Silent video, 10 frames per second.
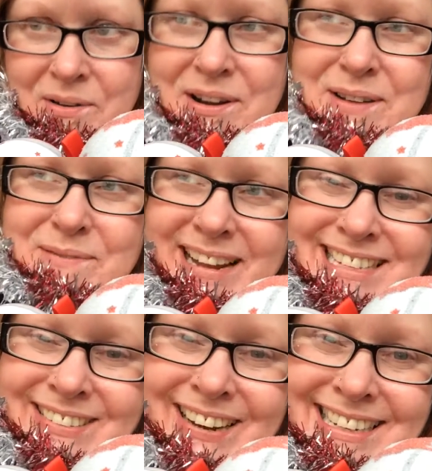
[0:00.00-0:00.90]
Welcome back
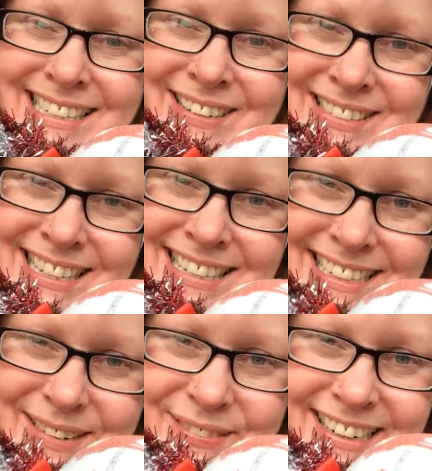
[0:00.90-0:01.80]
to Quick Tips of the
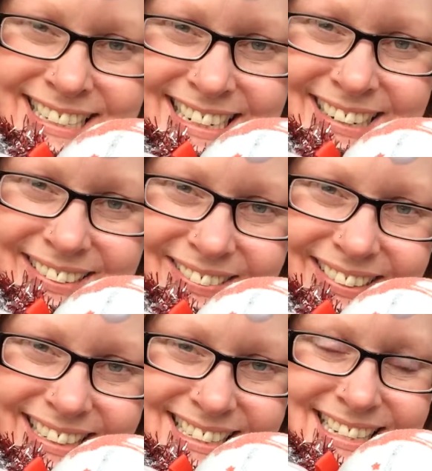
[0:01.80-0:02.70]
Day by Cher
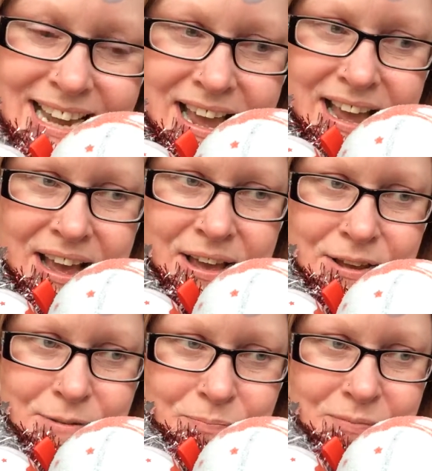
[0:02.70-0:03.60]
Louise.
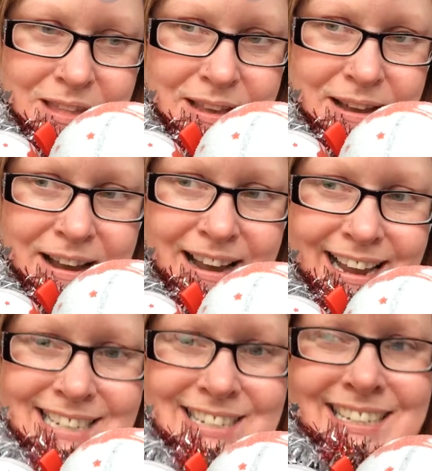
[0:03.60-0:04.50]
As
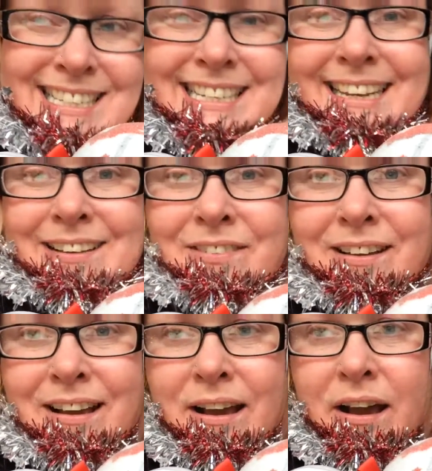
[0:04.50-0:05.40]
you can see, I've
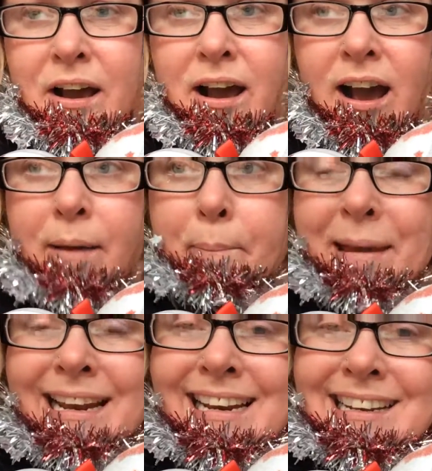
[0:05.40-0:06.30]

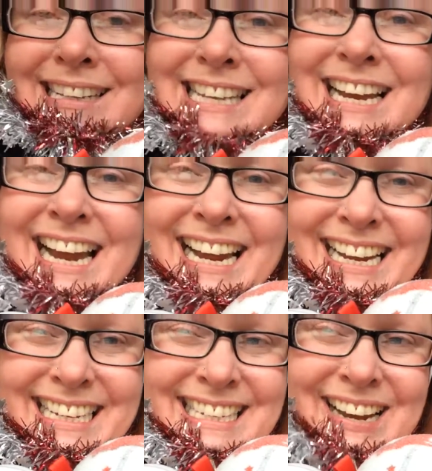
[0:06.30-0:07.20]
been a little
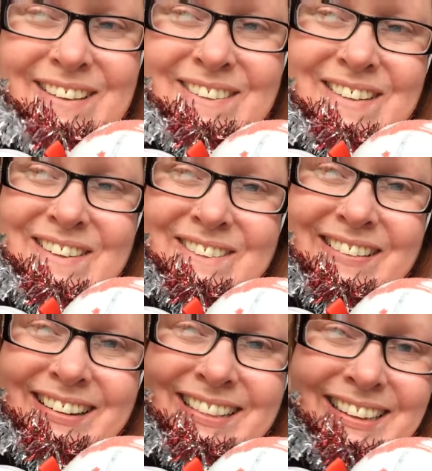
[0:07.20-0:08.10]
tied up
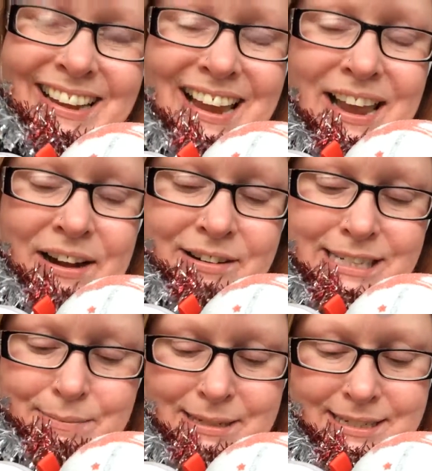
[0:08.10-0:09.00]
with the
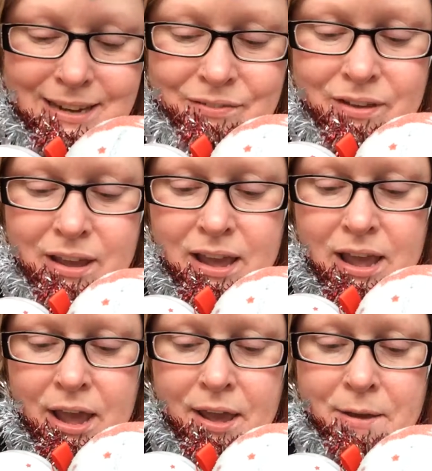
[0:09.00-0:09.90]
Christmas stuff.
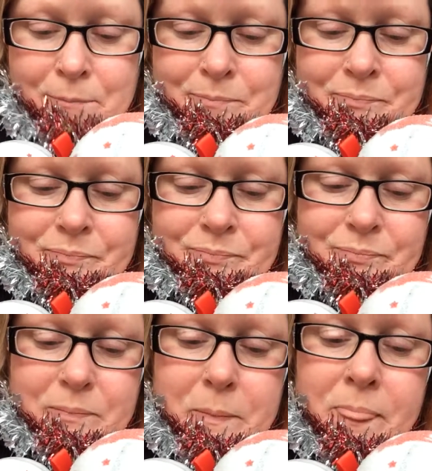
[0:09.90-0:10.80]

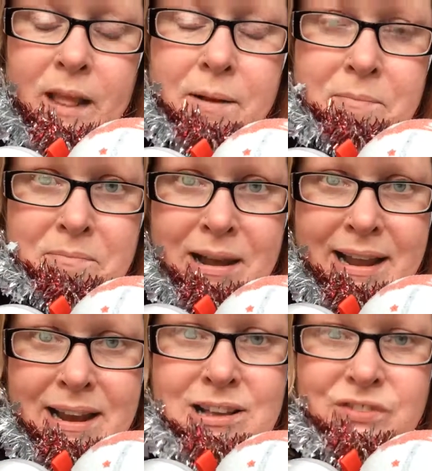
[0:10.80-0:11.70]

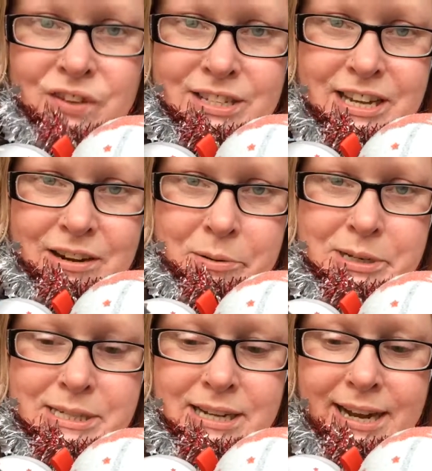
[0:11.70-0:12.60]
My last video I
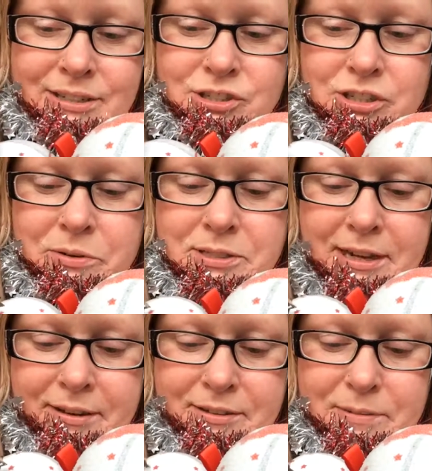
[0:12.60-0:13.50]
was going to do was
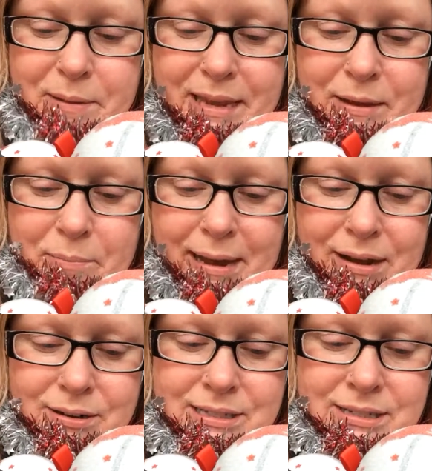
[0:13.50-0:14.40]
going to be
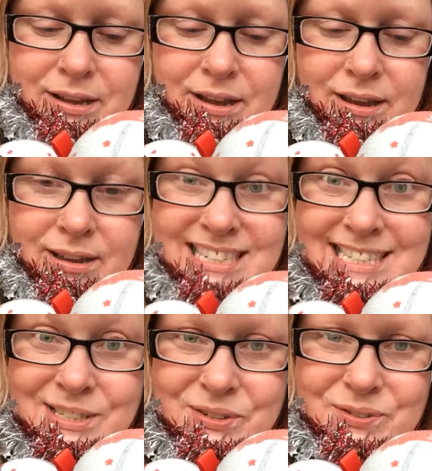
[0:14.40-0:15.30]
about
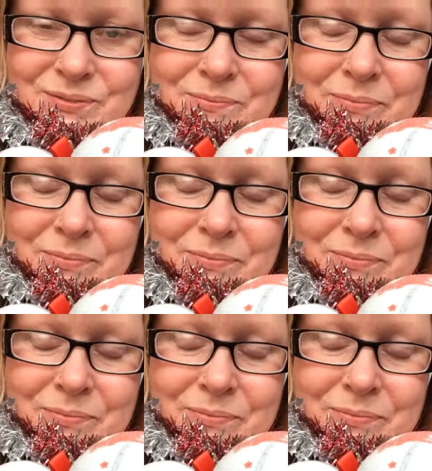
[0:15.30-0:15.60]
tinsel